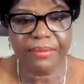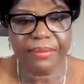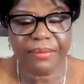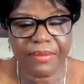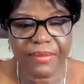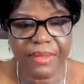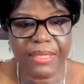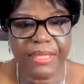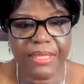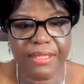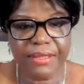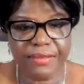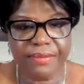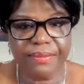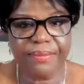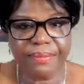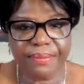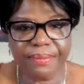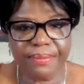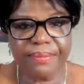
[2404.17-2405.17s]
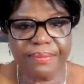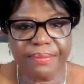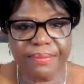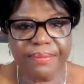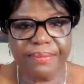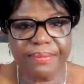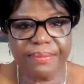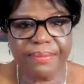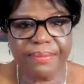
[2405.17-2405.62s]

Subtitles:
Babies know when to stop eating.